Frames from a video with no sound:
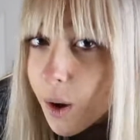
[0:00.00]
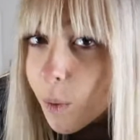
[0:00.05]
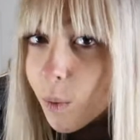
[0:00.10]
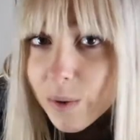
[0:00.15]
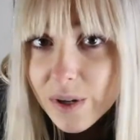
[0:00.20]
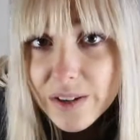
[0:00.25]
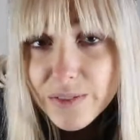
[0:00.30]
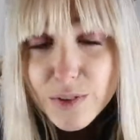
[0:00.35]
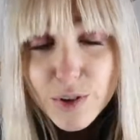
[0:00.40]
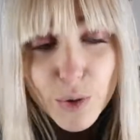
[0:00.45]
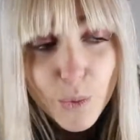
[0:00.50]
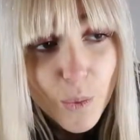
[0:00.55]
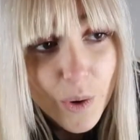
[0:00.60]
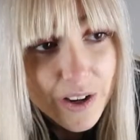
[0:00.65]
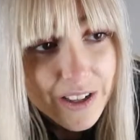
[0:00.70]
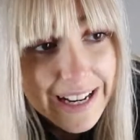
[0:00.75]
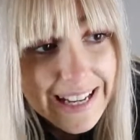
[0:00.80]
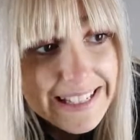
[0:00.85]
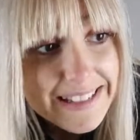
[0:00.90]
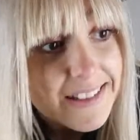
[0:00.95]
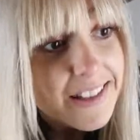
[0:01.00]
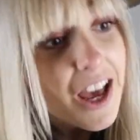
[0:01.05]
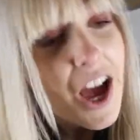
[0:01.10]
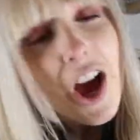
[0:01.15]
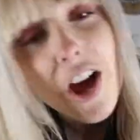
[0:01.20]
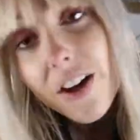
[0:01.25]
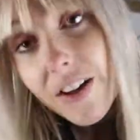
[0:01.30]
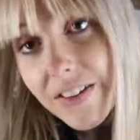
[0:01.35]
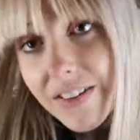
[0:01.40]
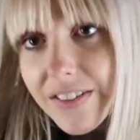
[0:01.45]
whatever the word is,
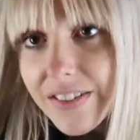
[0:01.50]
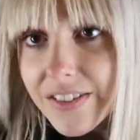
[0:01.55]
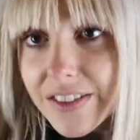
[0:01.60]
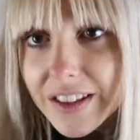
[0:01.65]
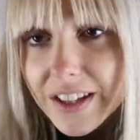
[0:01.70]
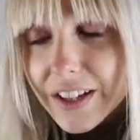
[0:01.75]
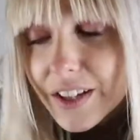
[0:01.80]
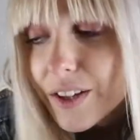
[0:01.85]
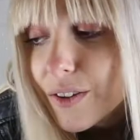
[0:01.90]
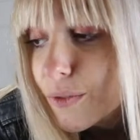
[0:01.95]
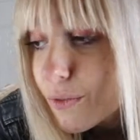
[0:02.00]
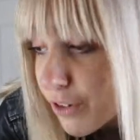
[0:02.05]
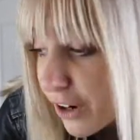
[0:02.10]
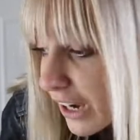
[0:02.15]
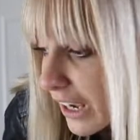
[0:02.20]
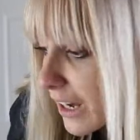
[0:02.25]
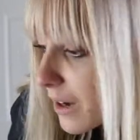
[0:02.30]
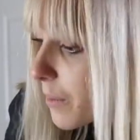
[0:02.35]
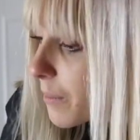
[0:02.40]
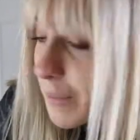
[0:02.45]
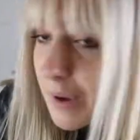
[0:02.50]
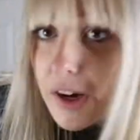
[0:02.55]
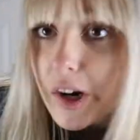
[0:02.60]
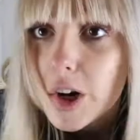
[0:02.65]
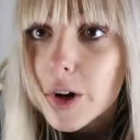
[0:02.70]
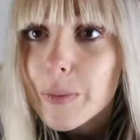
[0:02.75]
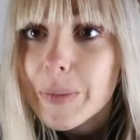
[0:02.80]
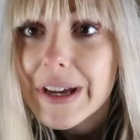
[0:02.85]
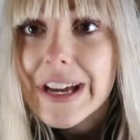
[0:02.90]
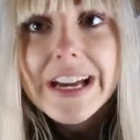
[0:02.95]
the freaking
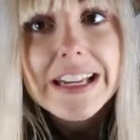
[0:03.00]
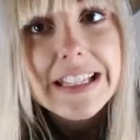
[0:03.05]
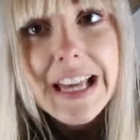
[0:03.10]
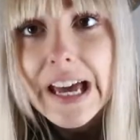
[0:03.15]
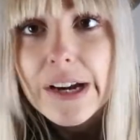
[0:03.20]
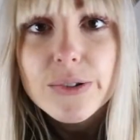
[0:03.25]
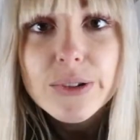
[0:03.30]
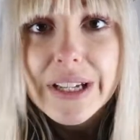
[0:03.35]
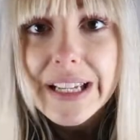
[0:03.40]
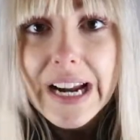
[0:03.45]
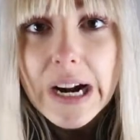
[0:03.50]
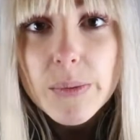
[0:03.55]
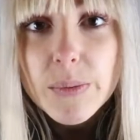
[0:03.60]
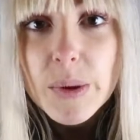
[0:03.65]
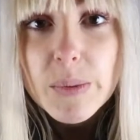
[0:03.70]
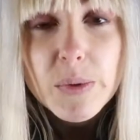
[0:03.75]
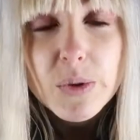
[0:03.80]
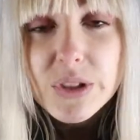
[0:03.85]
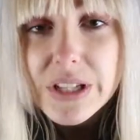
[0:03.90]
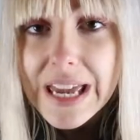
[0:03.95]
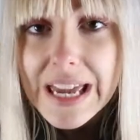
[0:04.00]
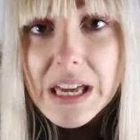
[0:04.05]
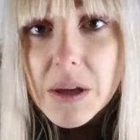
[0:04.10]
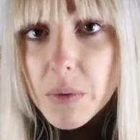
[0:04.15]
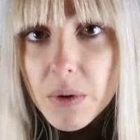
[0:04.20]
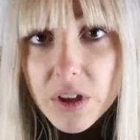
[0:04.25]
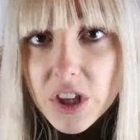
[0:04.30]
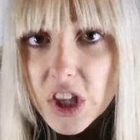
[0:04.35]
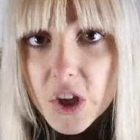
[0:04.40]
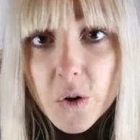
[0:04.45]
mirror, because I don't get how people
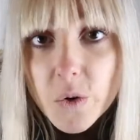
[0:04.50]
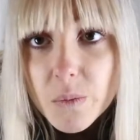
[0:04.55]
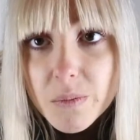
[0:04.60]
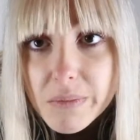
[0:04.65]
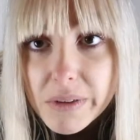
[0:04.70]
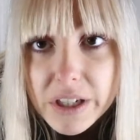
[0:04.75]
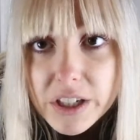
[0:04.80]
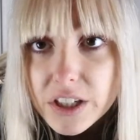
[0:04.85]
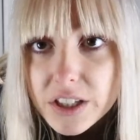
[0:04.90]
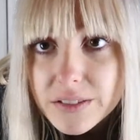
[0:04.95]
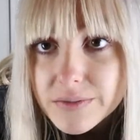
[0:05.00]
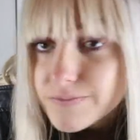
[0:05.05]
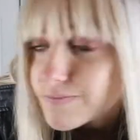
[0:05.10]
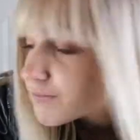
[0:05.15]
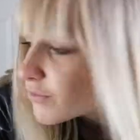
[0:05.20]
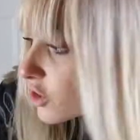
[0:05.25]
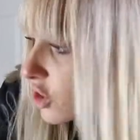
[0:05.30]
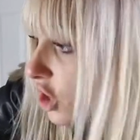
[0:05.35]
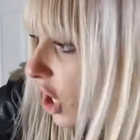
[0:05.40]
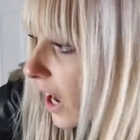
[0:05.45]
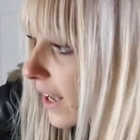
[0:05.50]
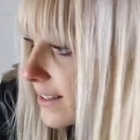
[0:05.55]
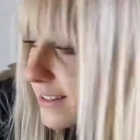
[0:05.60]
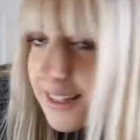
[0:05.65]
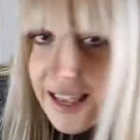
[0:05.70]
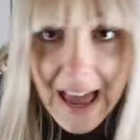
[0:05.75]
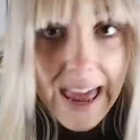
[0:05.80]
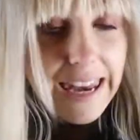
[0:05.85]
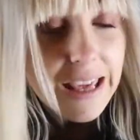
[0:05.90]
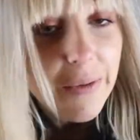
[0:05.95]
take cute mirror shots.
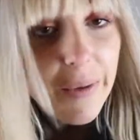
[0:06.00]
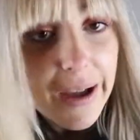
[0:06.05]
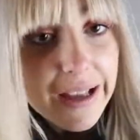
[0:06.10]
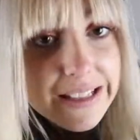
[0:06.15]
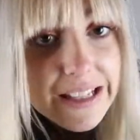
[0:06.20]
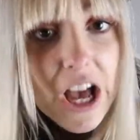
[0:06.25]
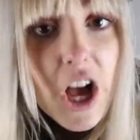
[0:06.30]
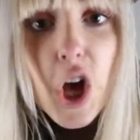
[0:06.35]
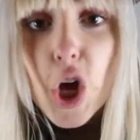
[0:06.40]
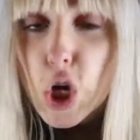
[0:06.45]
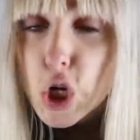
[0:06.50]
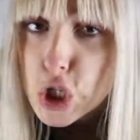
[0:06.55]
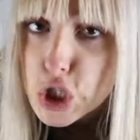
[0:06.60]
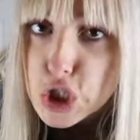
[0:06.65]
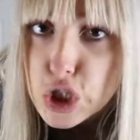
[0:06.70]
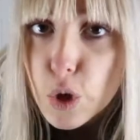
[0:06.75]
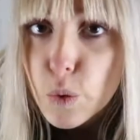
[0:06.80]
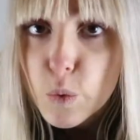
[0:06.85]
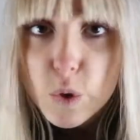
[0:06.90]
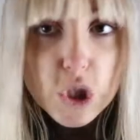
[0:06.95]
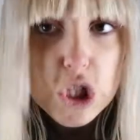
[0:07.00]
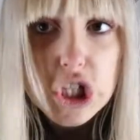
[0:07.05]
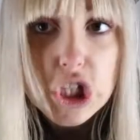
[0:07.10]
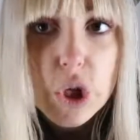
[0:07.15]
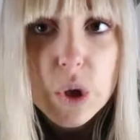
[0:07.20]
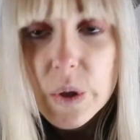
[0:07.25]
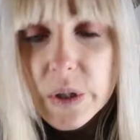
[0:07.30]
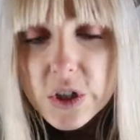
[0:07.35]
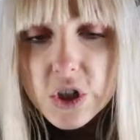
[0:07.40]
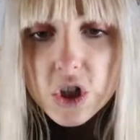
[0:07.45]
Anyways, so we're just
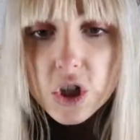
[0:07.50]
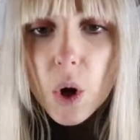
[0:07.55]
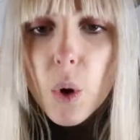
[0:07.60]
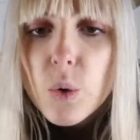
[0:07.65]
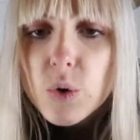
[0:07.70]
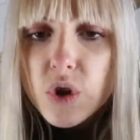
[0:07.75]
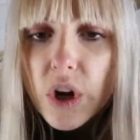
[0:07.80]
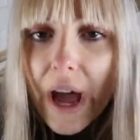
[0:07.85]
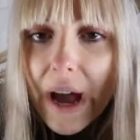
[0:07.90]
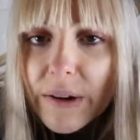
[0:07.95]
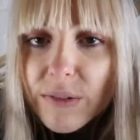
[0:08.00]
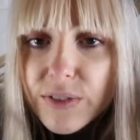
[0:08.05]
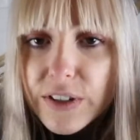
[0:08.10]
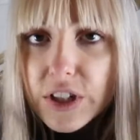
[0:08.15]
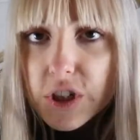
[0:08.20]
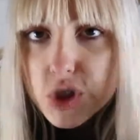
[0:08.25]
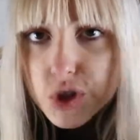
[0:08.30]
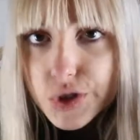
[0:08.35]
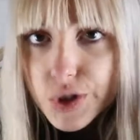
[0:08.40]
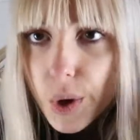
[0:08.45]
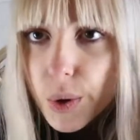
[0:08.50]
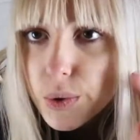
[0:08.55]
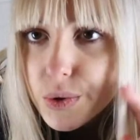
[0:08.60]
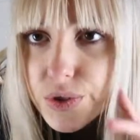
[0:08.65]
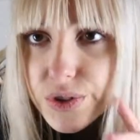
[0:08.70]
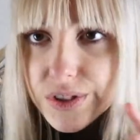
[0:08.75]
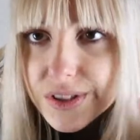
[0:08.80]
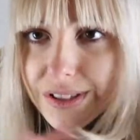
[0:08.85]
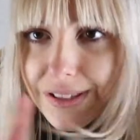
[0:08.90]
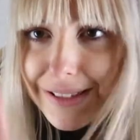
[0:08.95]
going to show outfit
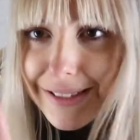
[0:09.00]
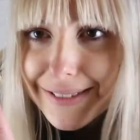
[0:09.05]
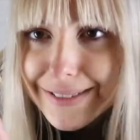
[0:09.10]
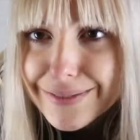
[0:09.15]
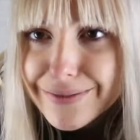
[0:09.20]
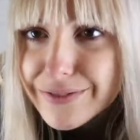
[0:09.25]
dose.